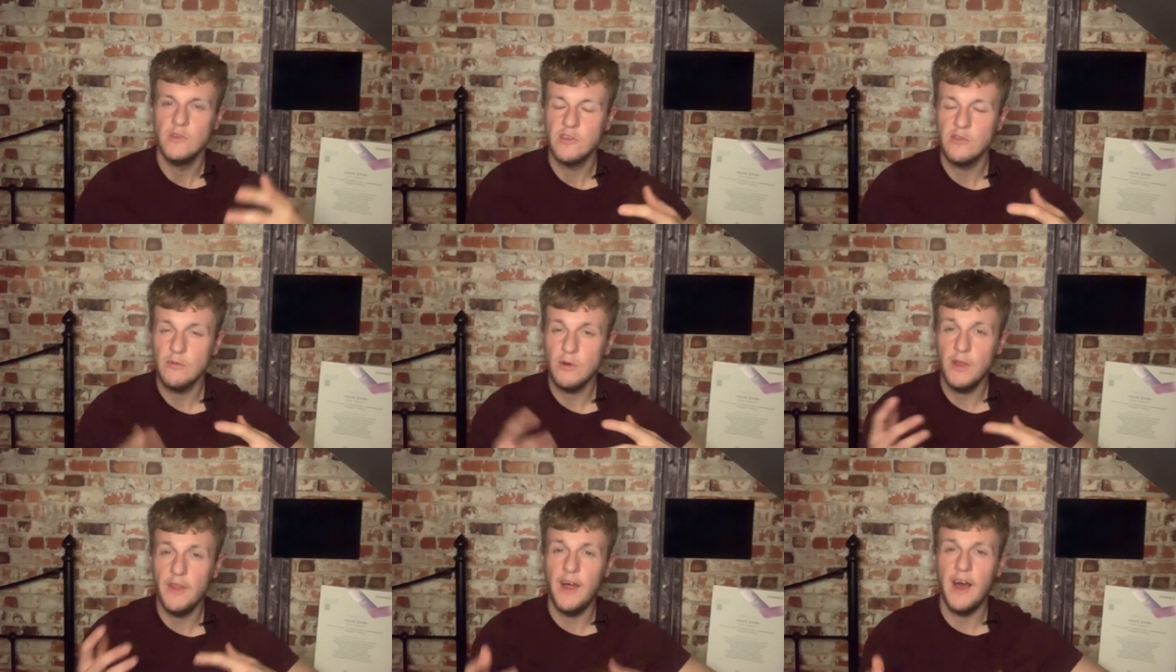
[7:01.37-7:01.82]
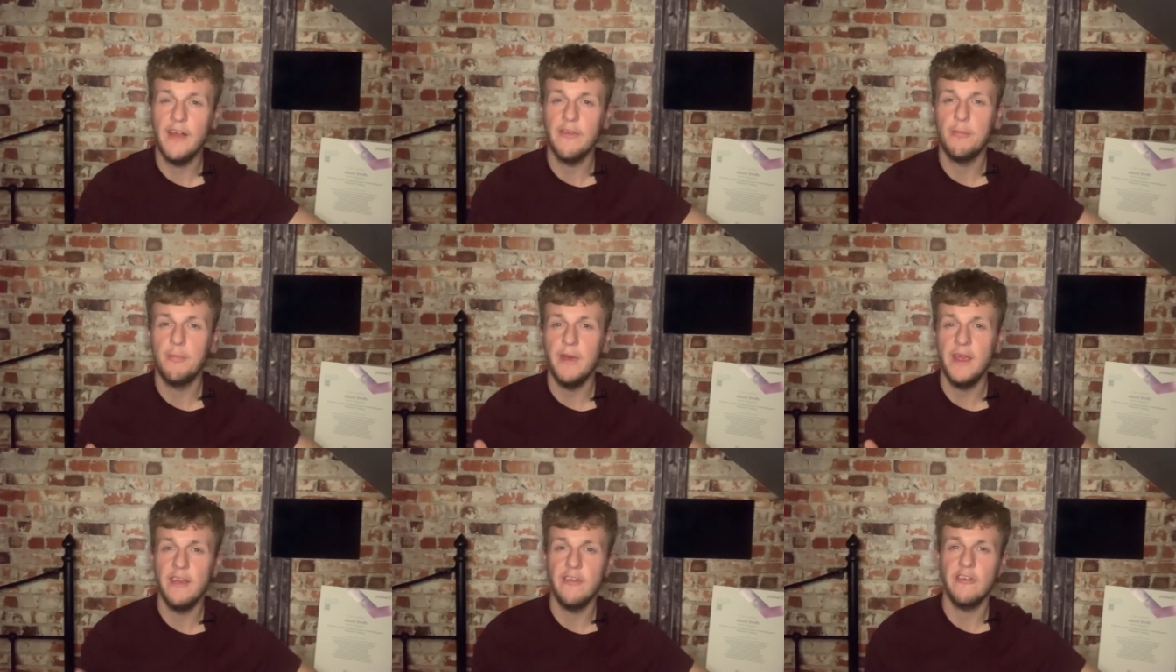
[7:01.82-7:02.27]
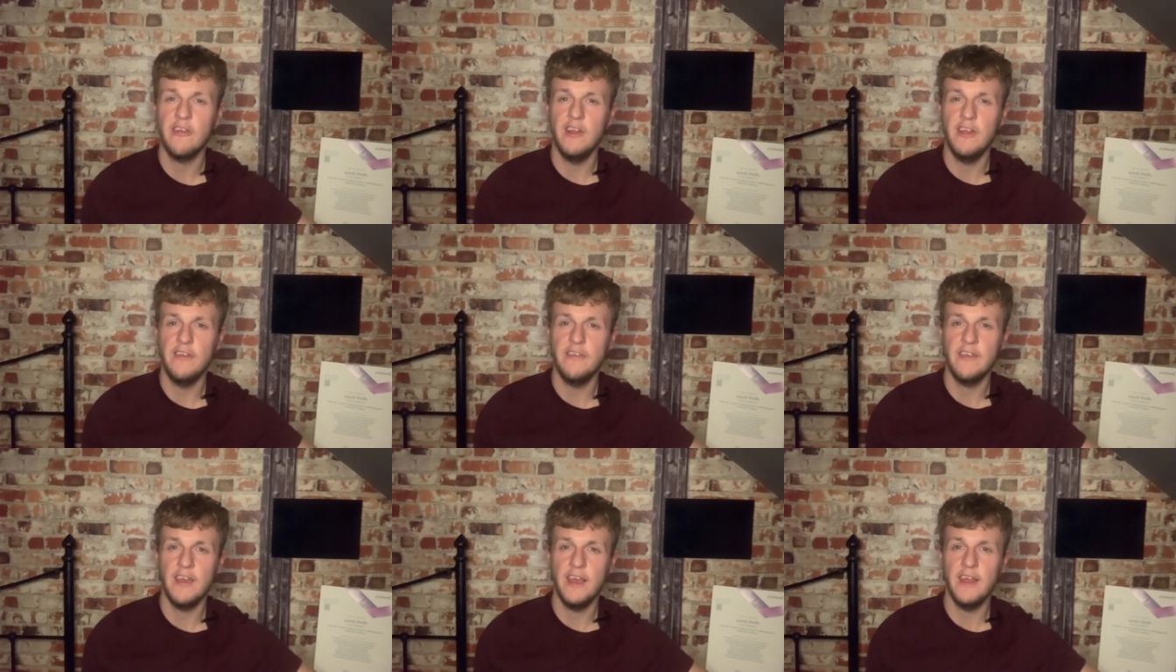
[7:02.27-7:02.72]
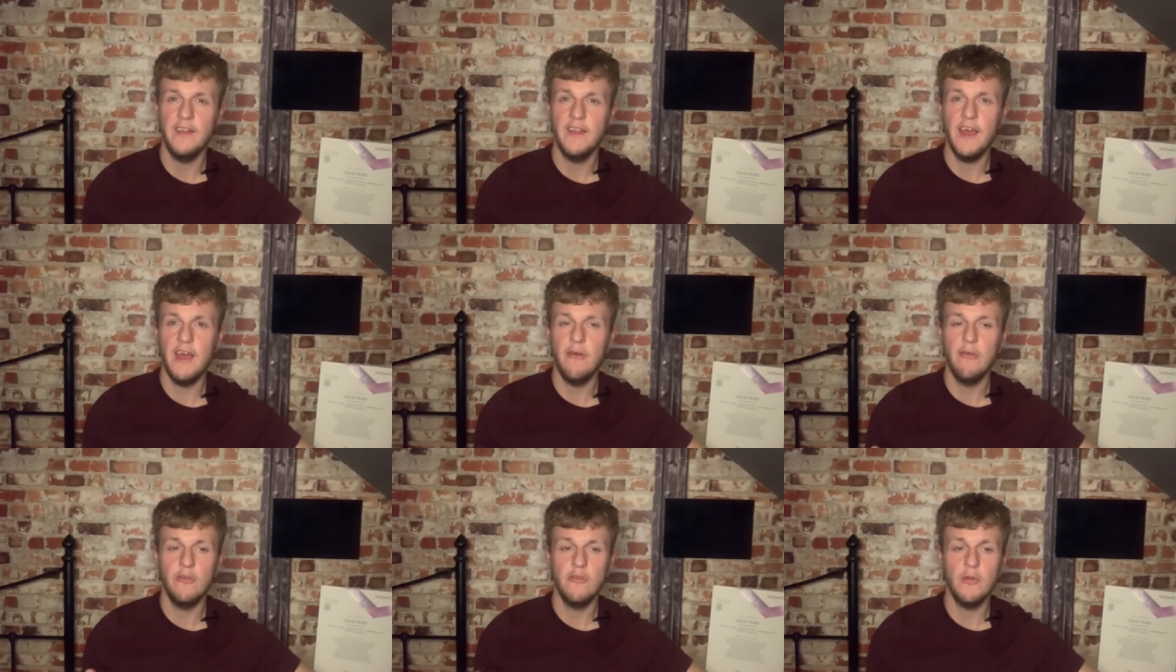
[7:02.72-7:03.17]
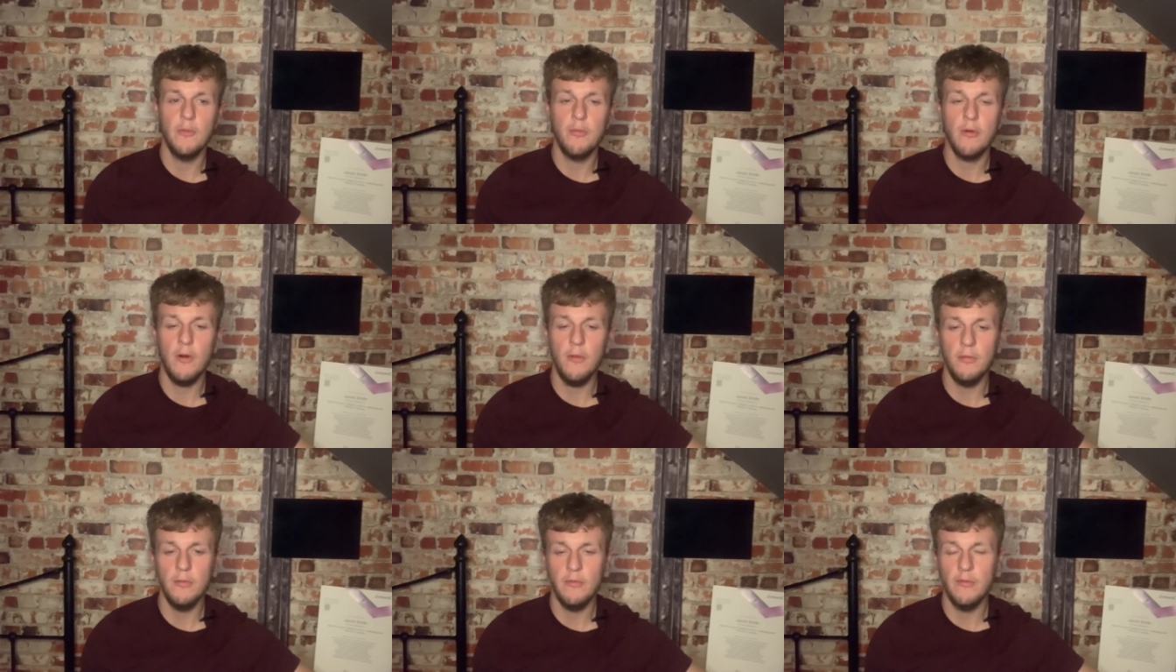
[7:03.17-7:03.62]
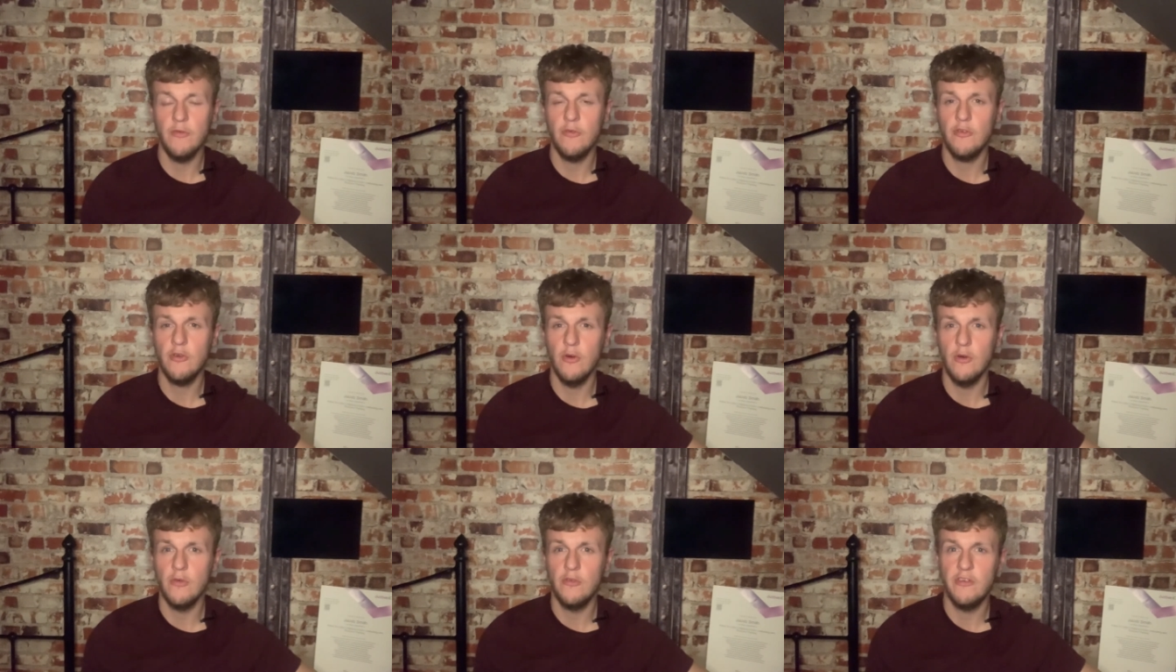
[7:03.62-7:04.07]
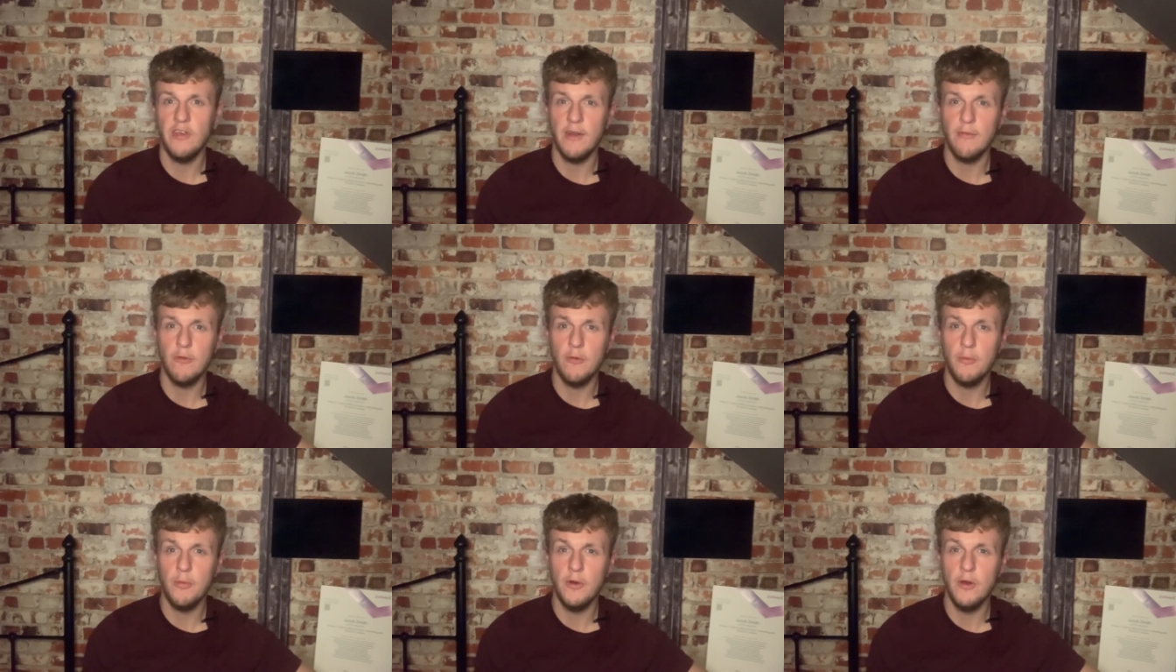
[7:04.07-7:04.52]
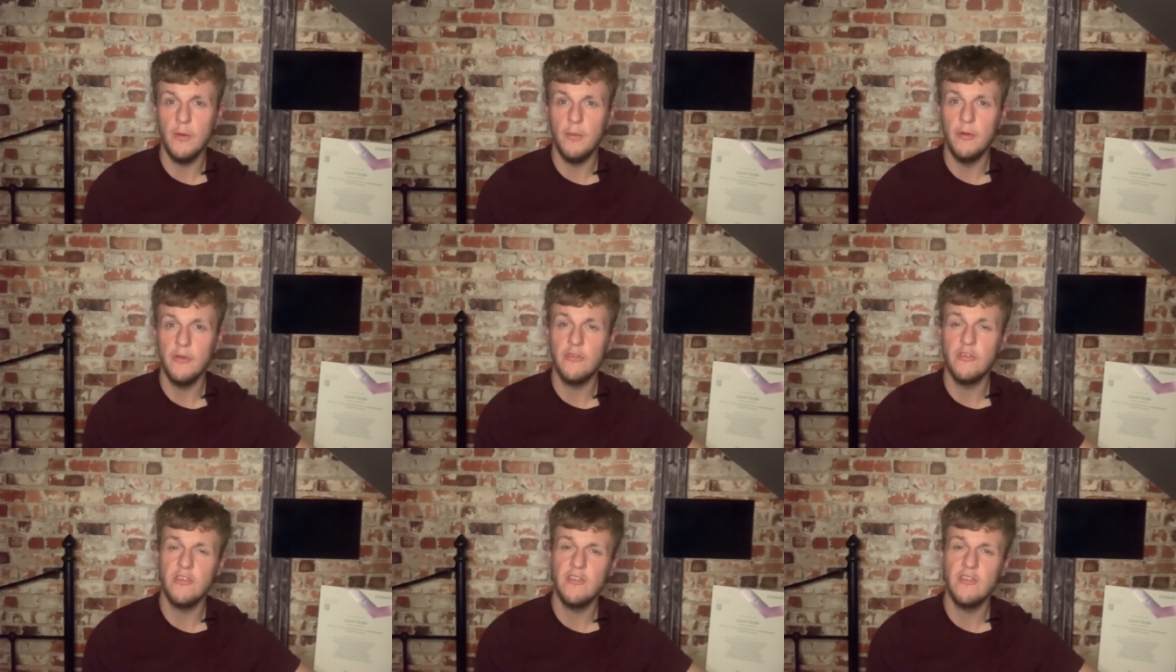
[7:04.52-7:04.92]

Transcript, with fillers: So what that's basically saying there is the problem with sort of general purpose